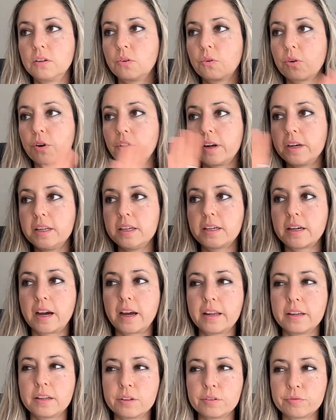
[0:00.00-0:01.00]
or any
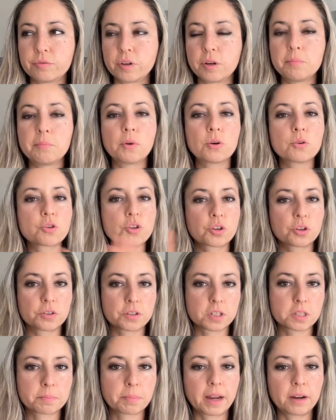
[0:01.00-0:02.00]
kind of emotional
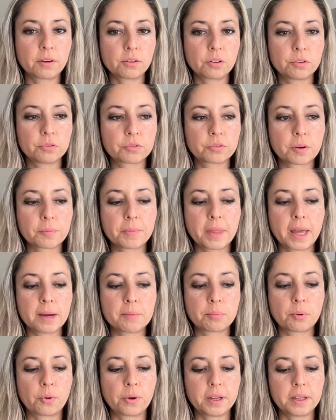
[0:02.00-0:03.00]
spiral from that
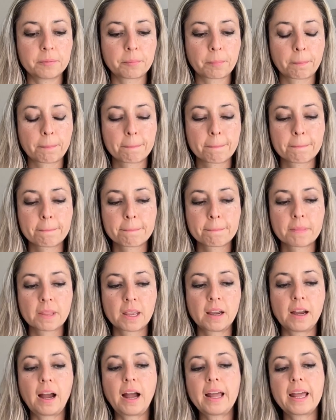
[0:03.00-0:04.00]
point.
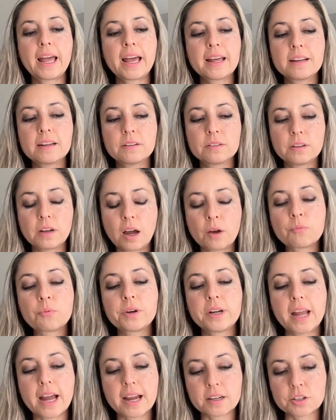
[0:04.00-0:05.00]
I had a, a,
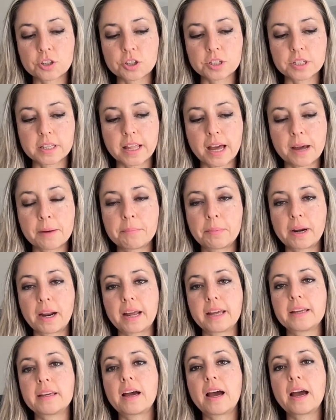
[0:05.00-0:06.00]
reaction to that, but
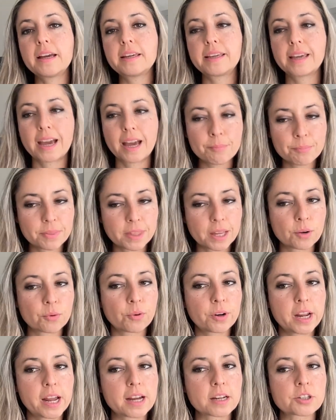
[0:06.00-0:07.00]
I, I kept that
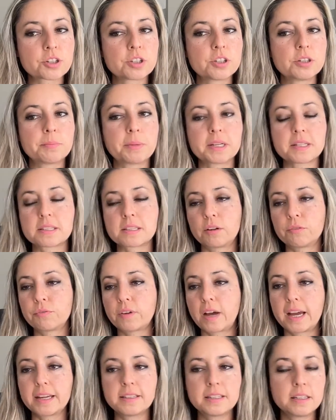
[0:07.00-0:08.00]
reaction to myself.
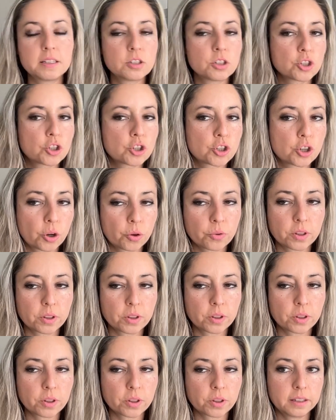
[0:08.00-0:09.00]
I didn't show the
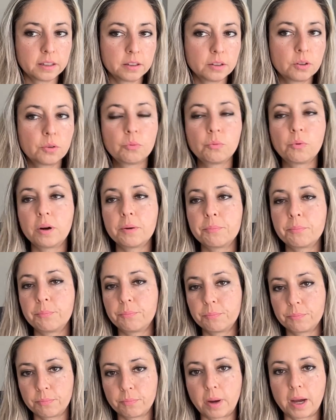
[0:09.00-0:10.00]
client what
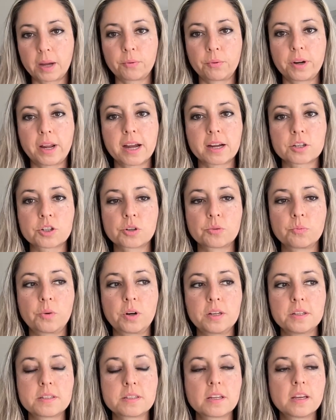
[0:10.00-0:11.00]
my reaction
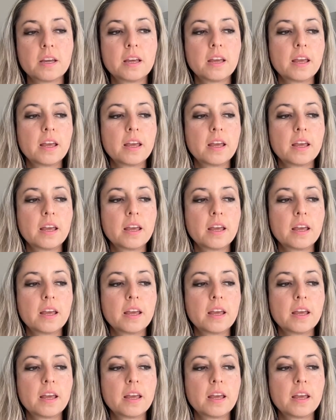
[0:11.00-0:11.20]
was,